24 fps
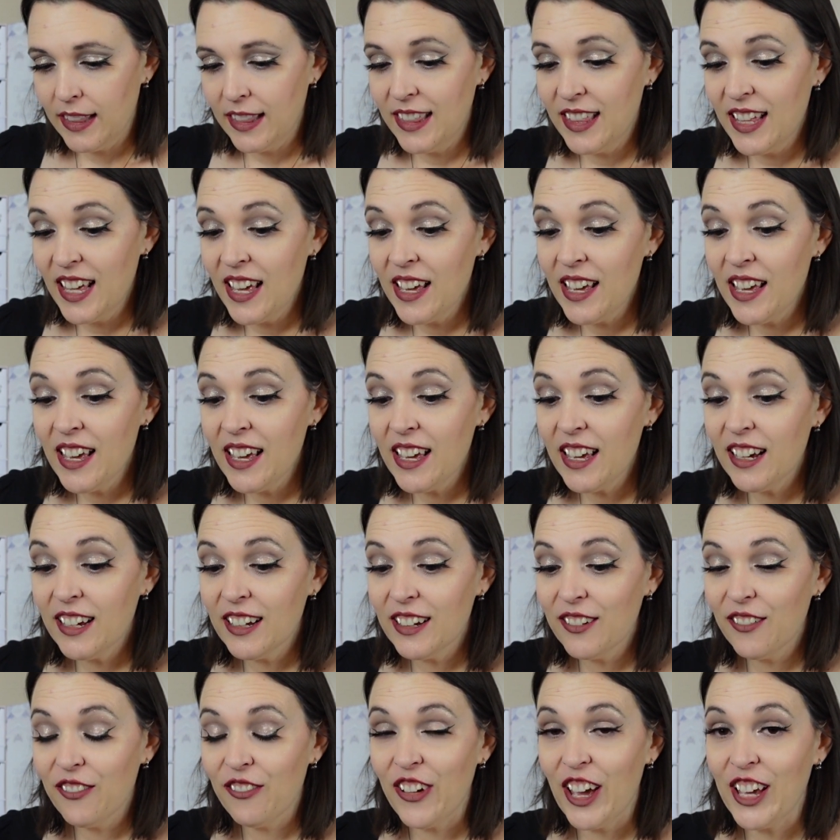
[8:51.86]
The
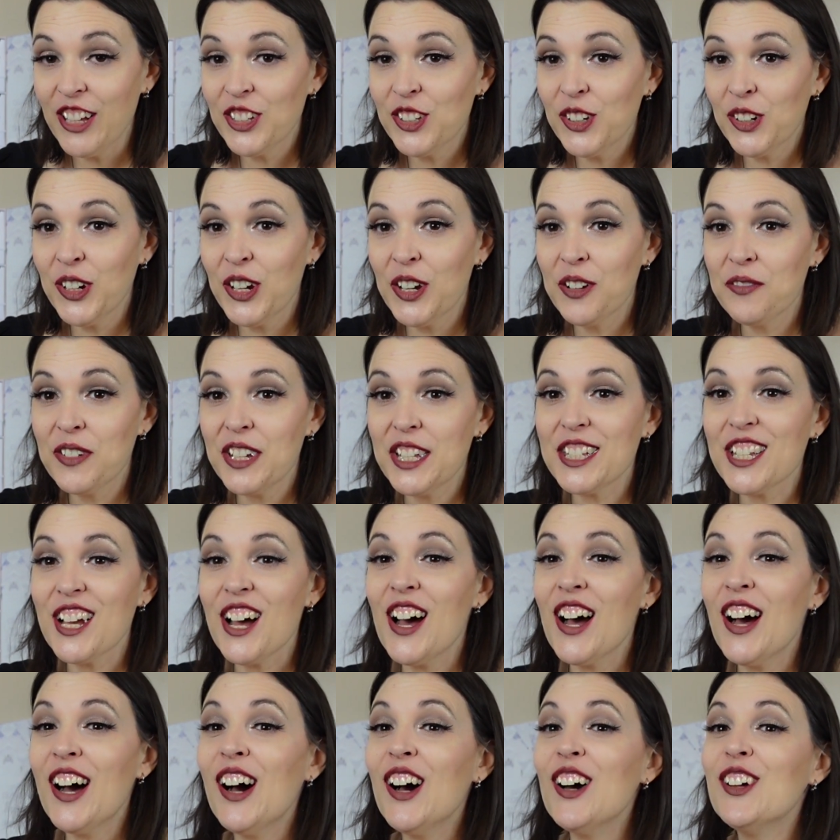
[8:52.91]
face cream is
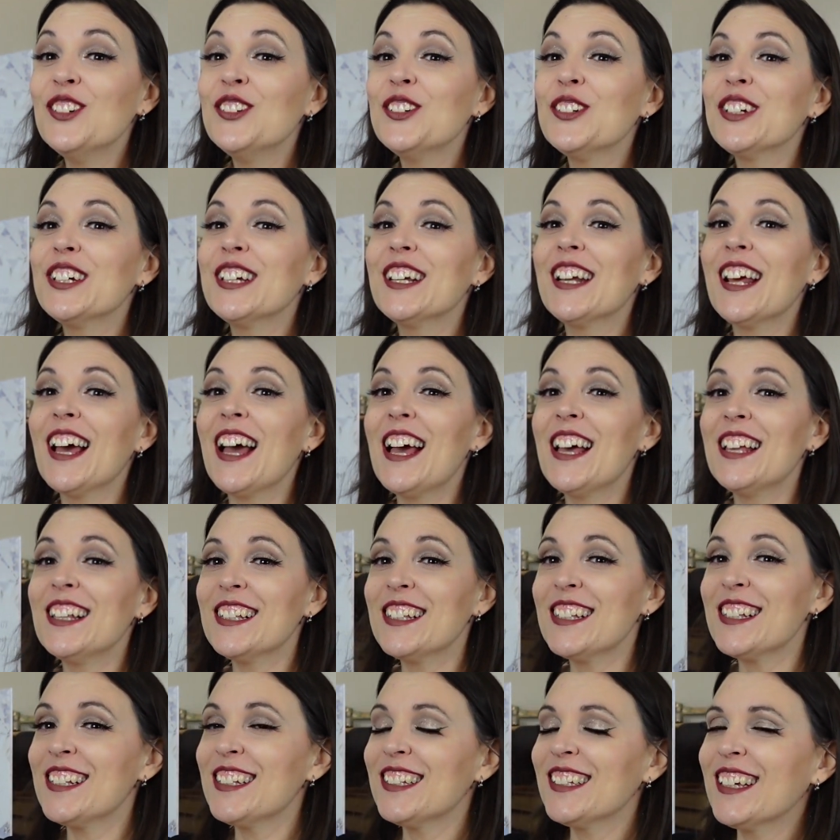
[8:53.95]

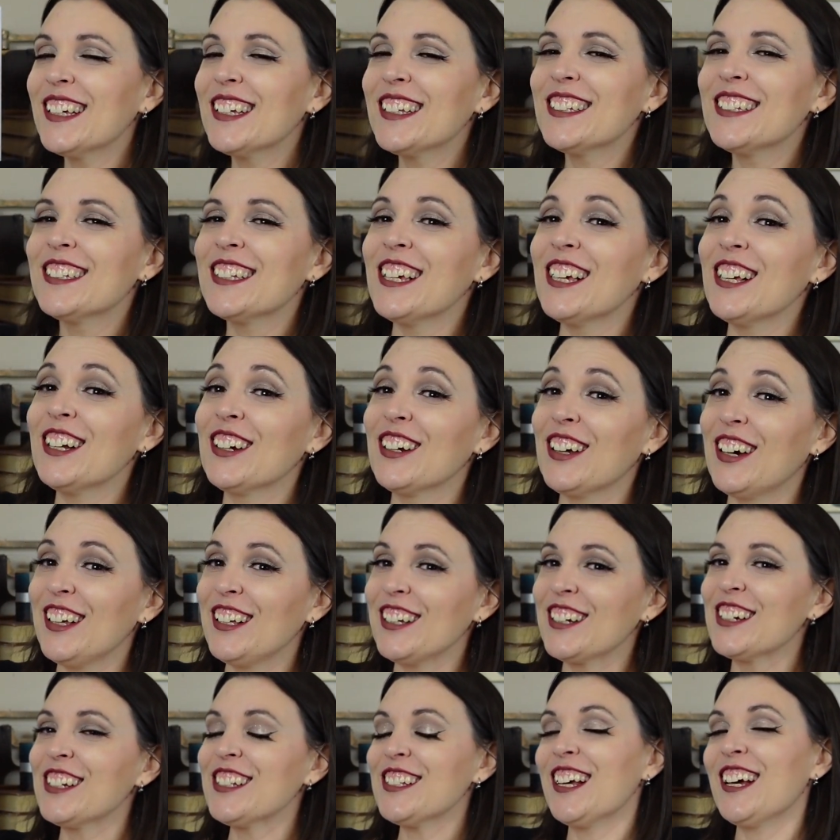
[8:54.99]

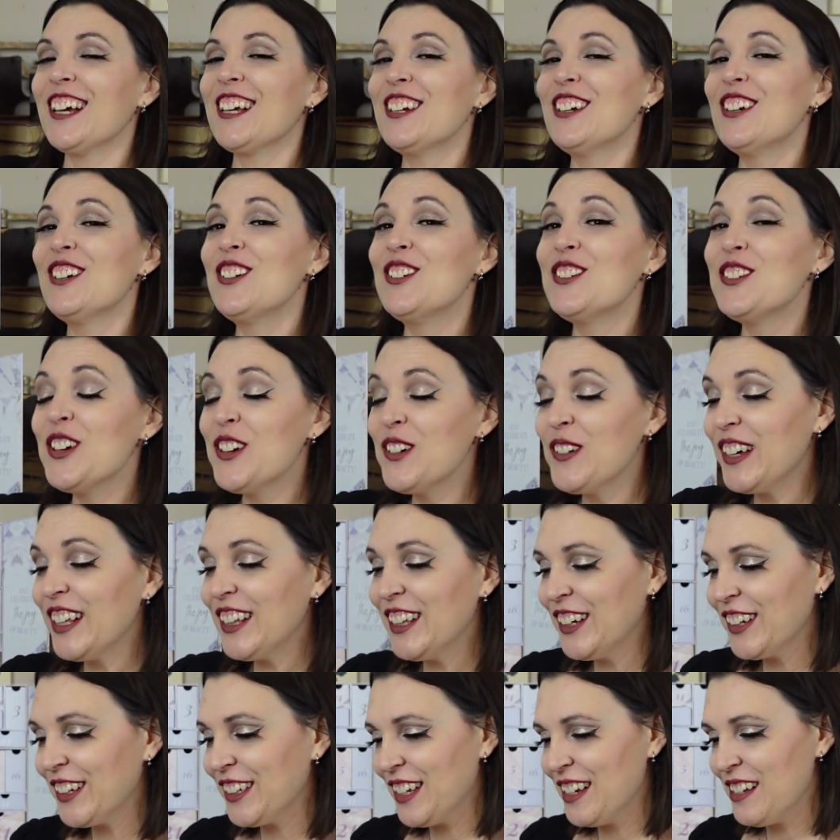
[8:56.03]
$116. I knew it
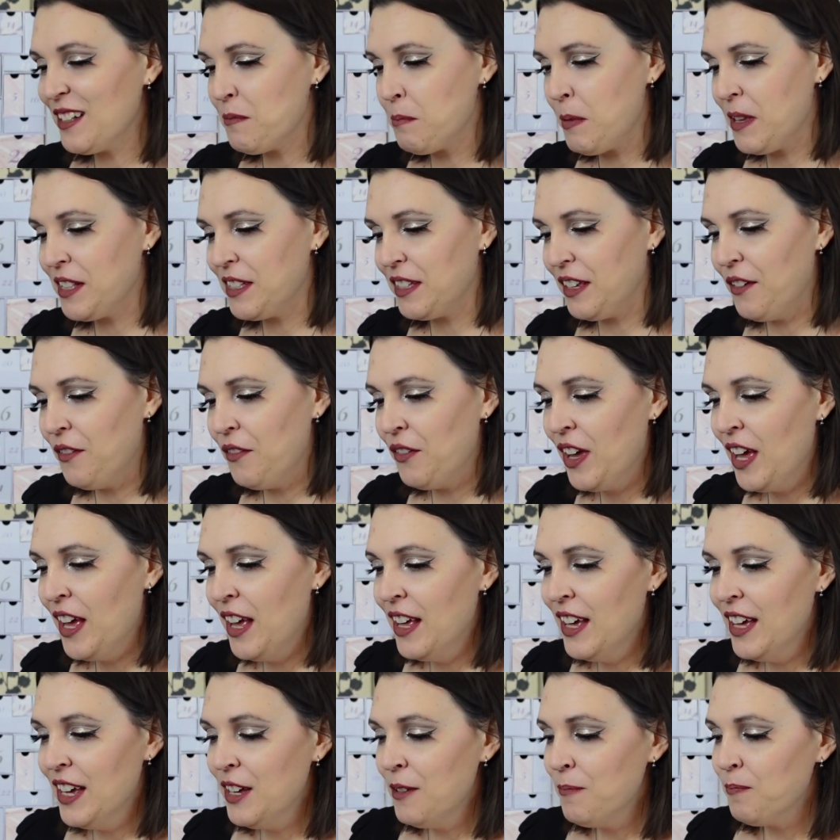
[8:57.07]
looked expensive.
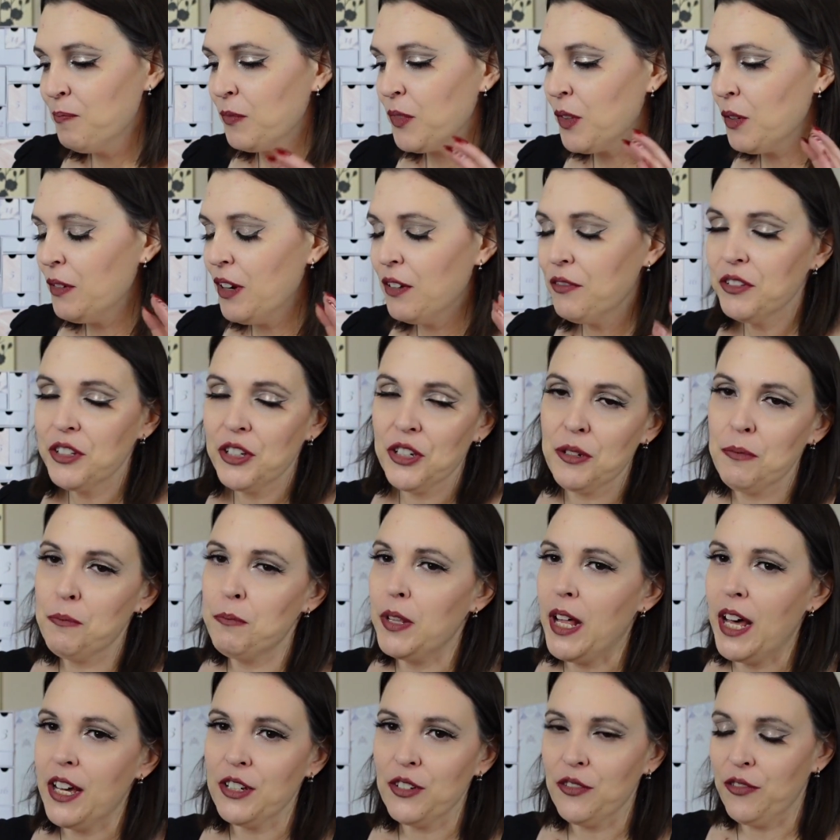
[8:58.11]
The Revolution
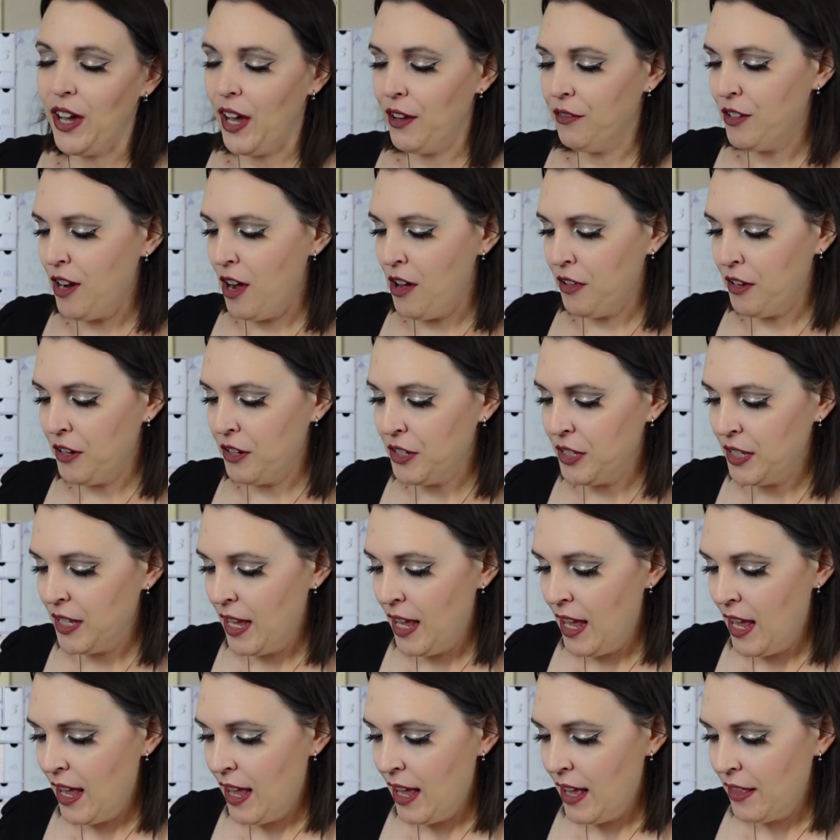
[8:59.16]
blush, $5.
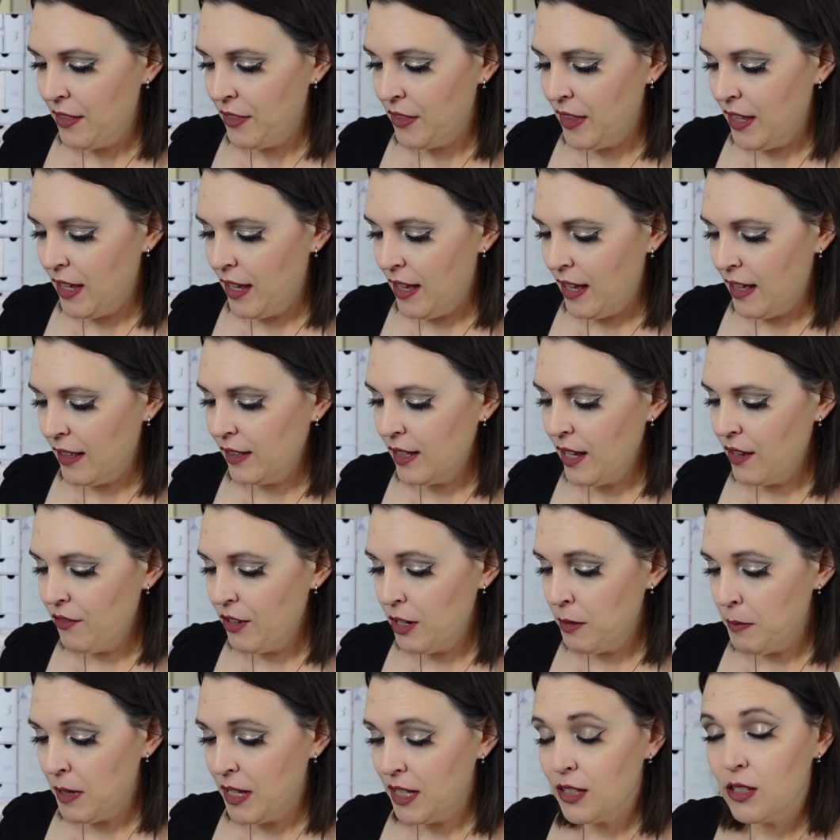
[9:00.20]
The
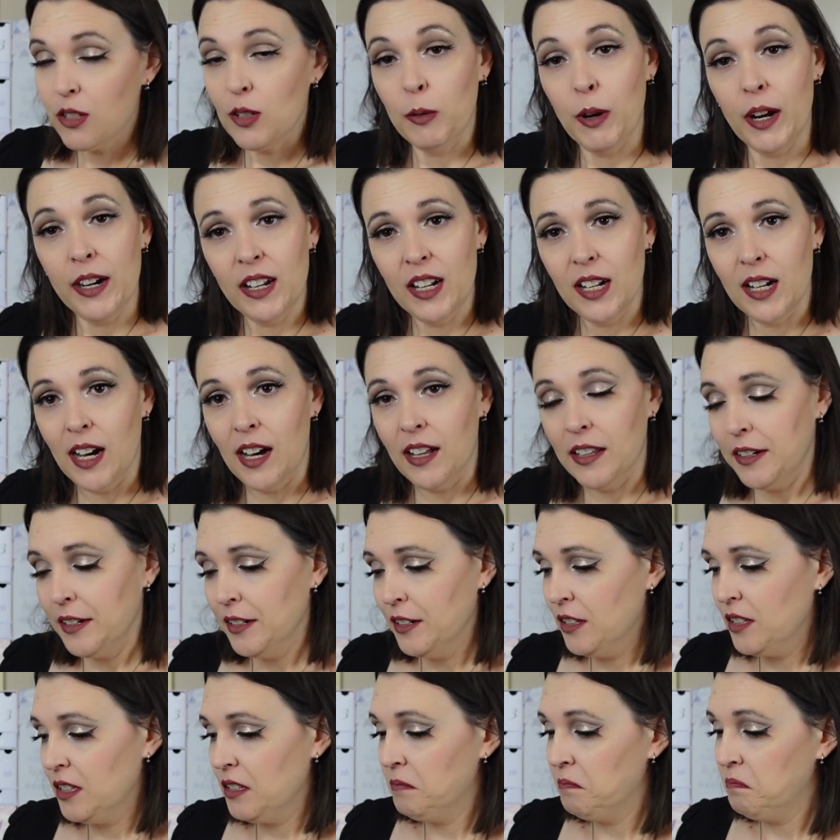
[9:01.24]
leave-in mist, $20.
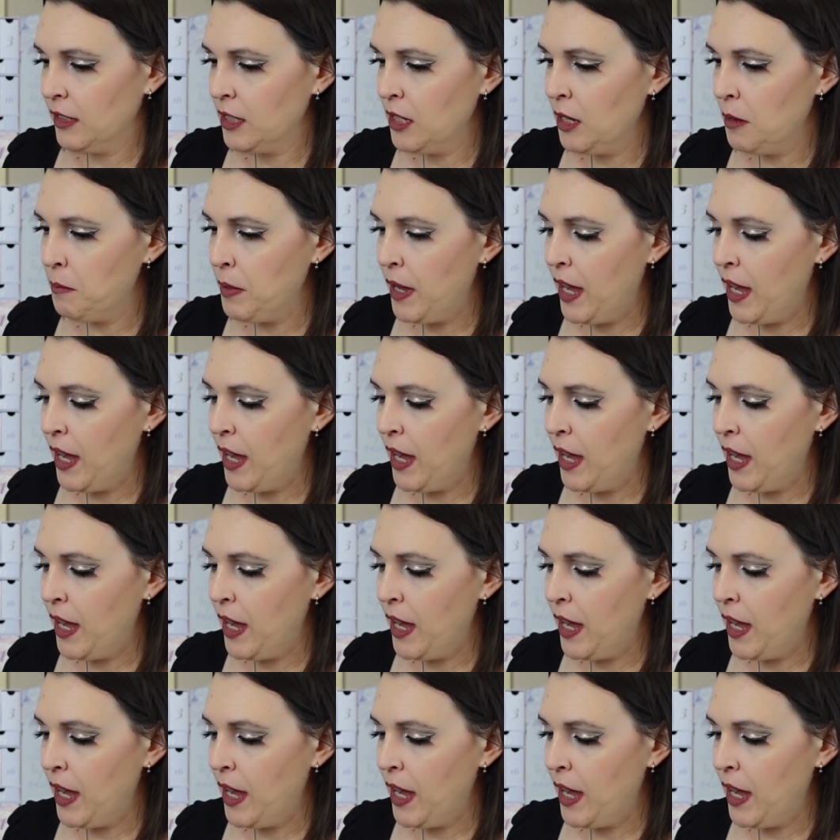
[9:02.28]
It's not